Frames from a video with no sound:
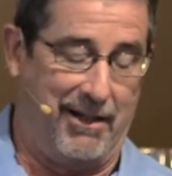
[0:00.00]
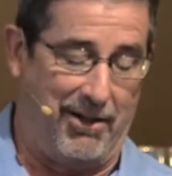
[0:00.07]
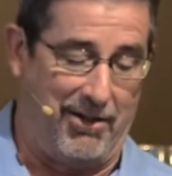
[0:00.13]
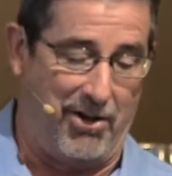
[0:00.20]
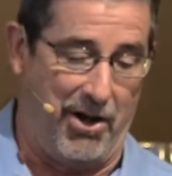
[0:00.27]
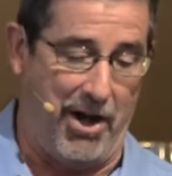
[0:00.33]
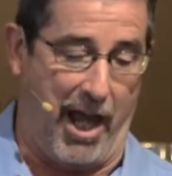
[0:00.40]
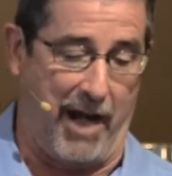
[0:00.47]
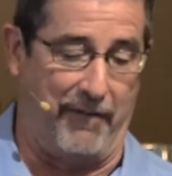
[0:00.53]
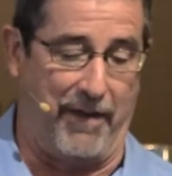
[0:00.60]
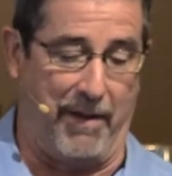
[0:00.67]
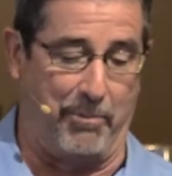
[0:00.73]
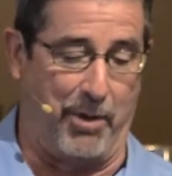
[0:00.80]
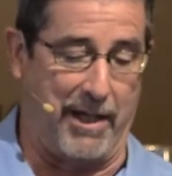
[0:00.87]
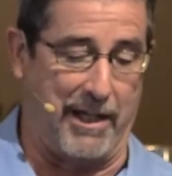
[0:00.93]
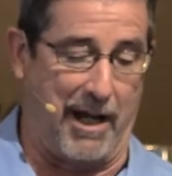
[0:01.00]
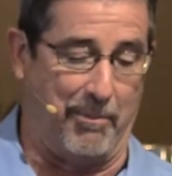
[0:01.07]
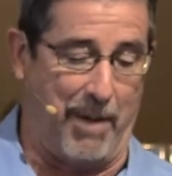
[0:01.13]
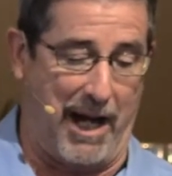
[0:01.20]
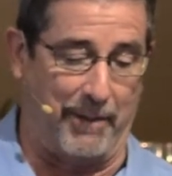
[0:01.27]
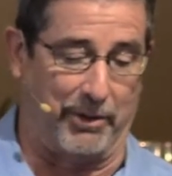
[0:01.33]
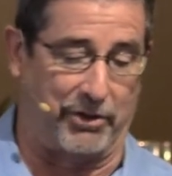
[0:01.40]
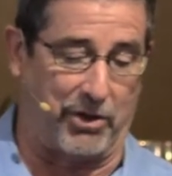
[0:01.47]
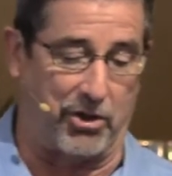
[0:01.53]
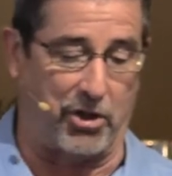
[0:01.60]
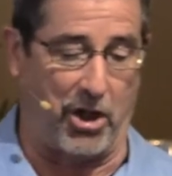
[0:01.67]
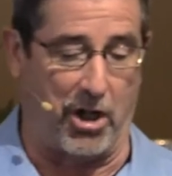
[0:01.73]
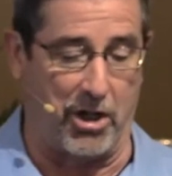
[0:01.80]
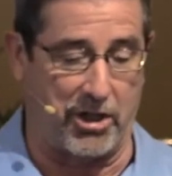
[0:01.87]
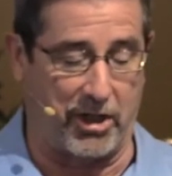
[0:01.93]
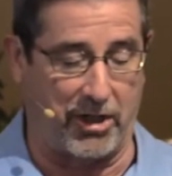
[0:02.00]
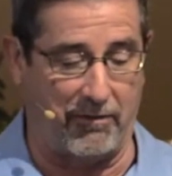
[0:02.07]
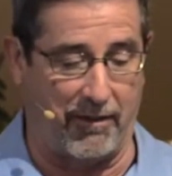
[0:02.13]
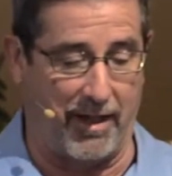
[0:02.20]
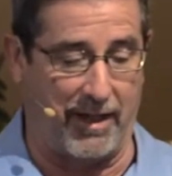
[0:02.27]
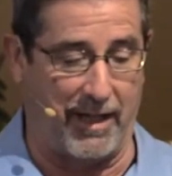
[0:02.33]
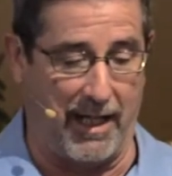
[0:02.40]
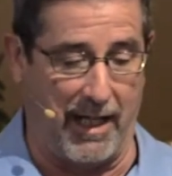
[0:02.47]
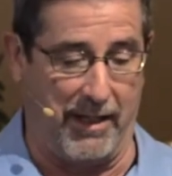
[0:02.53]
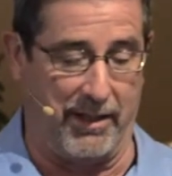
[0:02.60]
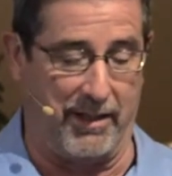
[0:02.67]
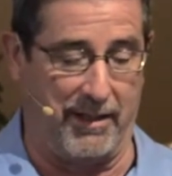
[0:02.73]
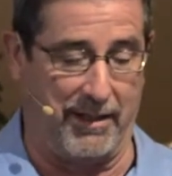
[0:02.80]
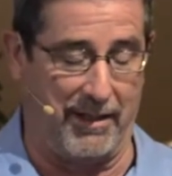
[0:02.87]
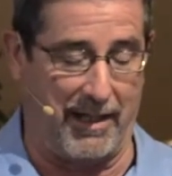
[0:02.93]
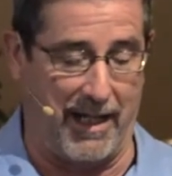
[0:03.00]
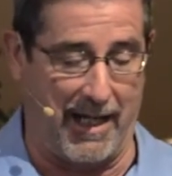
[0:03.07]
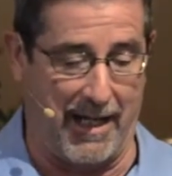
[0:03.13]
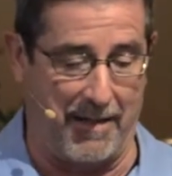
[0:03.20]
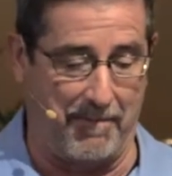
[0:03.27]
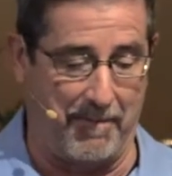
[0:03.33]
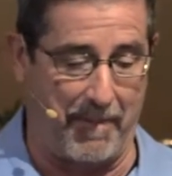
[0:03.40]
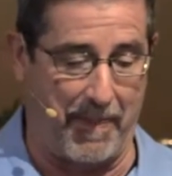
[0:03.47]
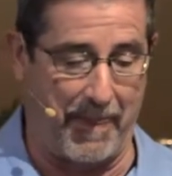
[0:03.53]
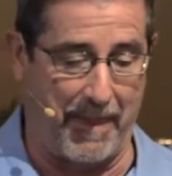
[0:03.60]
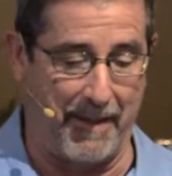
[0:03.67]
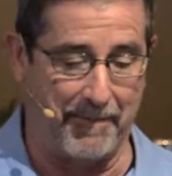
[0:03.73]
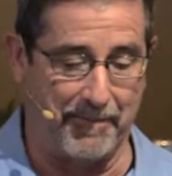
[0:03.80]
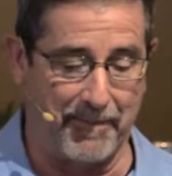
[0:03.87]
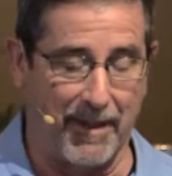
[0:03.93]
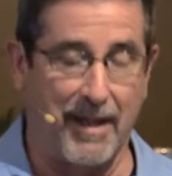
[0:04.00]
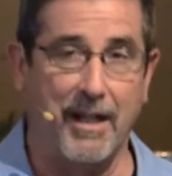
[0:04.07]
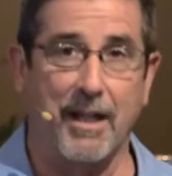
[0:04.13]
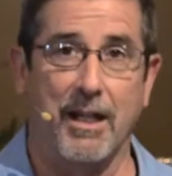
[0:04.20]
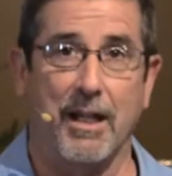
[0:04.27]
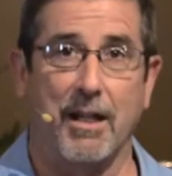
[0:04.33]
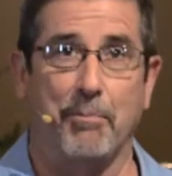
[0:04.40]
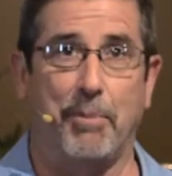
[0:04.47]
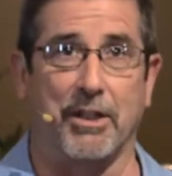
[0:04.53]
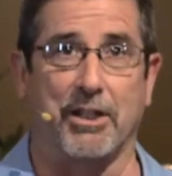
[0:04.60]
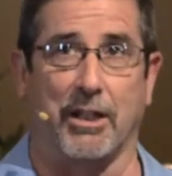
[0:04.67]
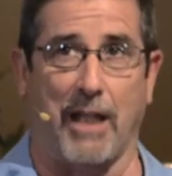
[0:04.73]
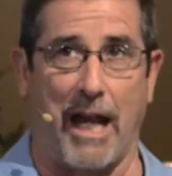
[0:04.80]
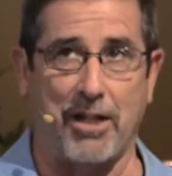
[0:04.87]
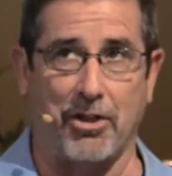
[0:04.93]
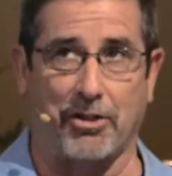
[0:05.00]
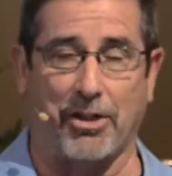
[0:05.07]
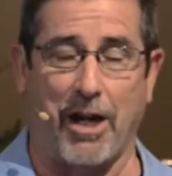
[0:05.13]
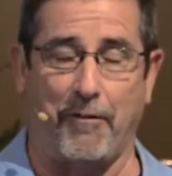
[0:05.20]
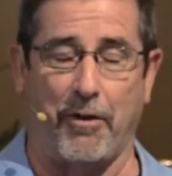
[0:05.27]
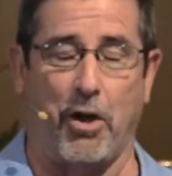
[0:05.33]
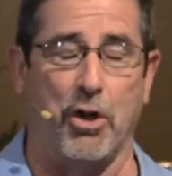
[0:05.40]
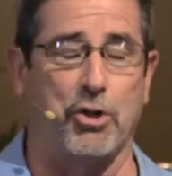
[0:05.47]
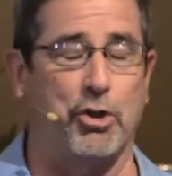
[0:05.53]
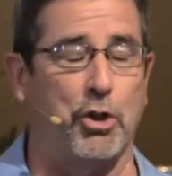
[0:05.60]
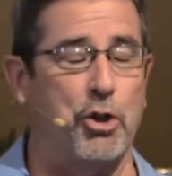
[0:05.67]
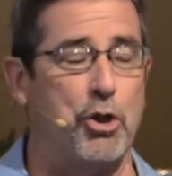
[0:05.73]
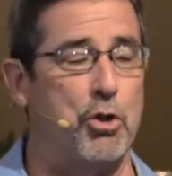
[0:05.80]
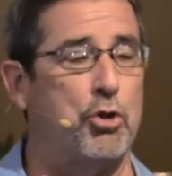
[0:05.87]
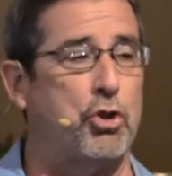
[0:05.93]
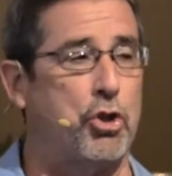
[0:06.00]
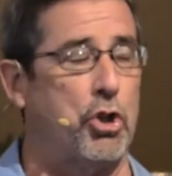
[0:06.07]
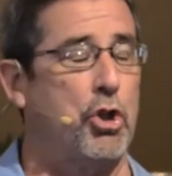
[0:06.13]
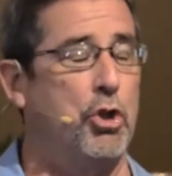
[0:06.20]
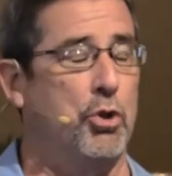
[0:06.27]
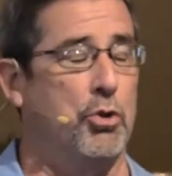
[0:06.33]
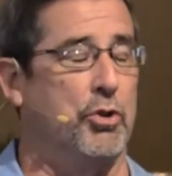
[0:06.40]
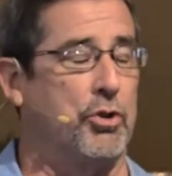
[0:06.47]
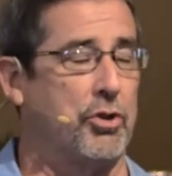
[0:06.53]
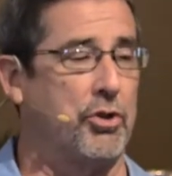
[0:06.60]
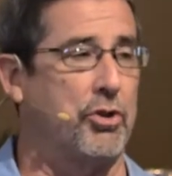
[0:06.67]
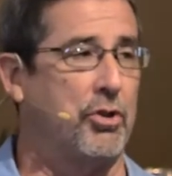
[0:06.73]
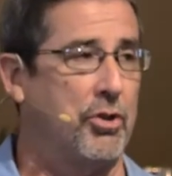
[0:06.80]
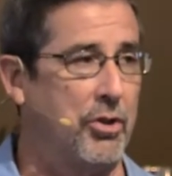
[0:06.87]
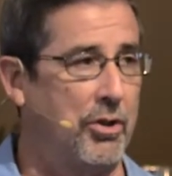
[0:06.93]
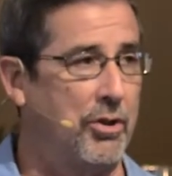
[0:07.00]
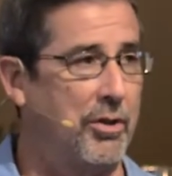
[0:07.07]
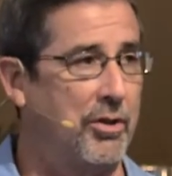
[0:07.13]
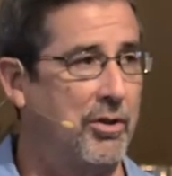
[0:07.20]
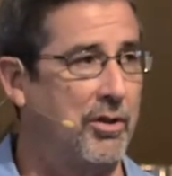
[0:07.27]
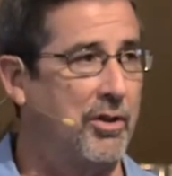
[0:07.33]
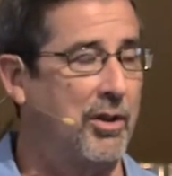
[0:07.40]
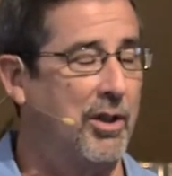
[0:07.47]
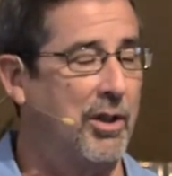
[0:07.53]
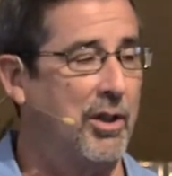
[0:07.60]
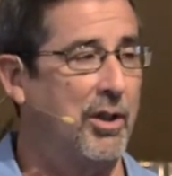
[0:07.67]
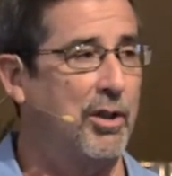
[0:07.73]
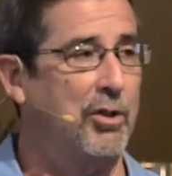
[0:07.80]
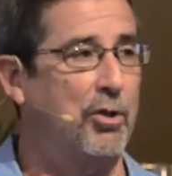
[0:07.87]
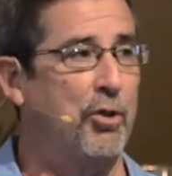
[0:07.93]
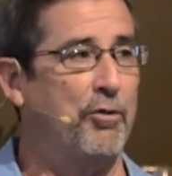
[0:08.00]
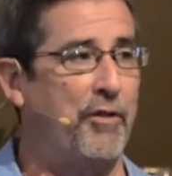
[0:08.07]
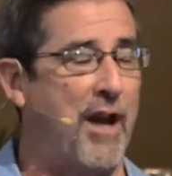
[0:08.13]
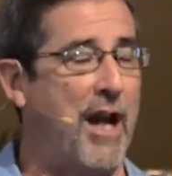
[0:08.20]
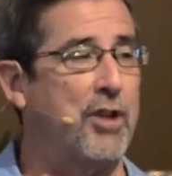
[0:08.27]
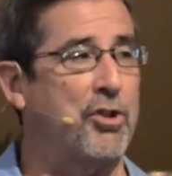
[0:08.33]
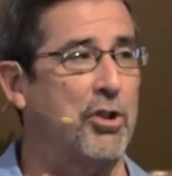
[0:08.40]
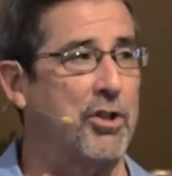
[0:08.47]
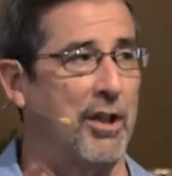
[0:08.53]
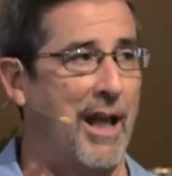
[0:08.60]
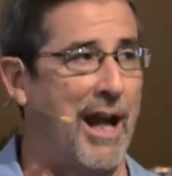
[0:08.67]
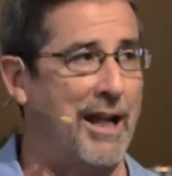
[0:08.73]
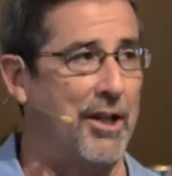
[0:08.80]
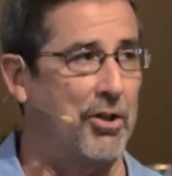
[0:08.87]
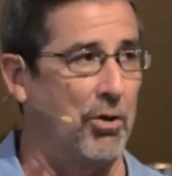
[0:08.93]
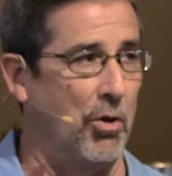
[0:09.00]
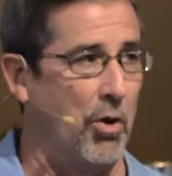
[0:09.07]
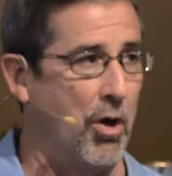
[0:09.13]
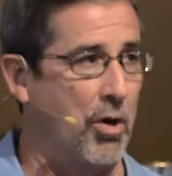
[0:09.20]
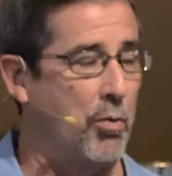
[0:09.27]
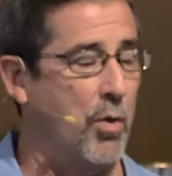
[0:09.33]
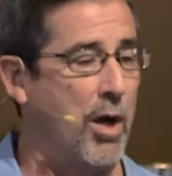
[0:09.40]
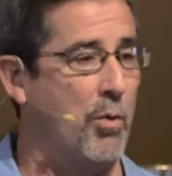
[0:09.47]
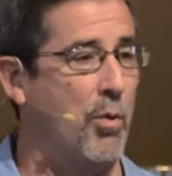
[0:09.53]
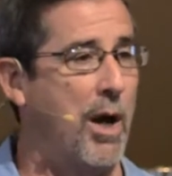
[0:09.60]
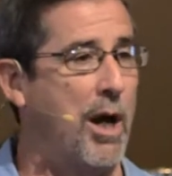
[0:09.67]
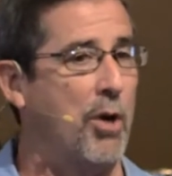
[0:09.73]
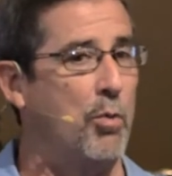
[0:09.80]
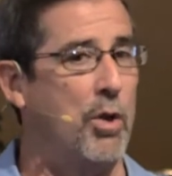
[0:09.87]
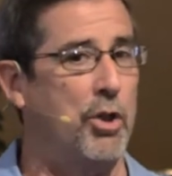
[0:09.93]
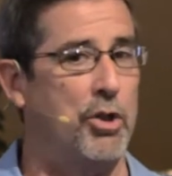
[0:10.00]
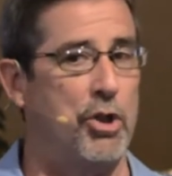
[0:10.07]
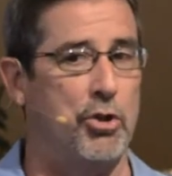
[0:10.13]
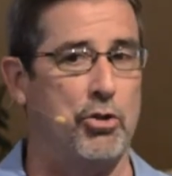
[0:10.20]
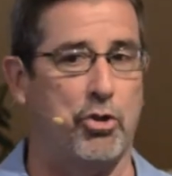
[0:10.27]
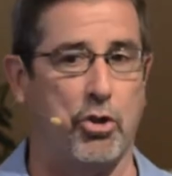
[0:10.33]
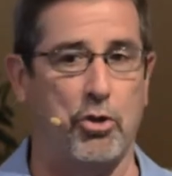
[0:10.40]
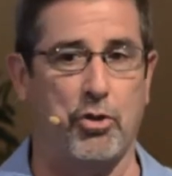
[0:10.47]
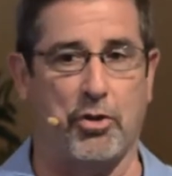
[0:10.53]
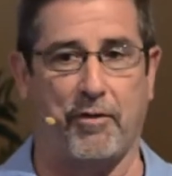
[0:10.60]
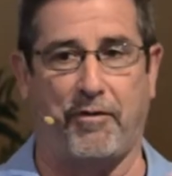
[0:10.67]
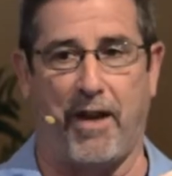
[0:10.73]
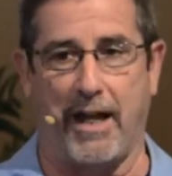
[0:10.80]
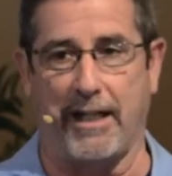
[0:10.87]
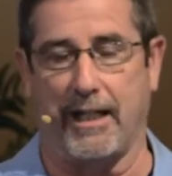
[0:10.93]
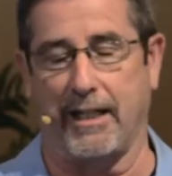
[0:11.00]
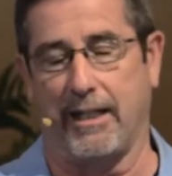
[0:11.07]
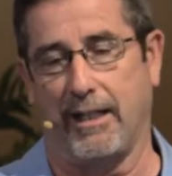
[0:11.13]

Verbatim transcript: or none of them bring their Bibles to church, one or the other. Um, but delight yourself in the Lord. Do you choose to find your delight in the Lord? Where, where will you choose to find it?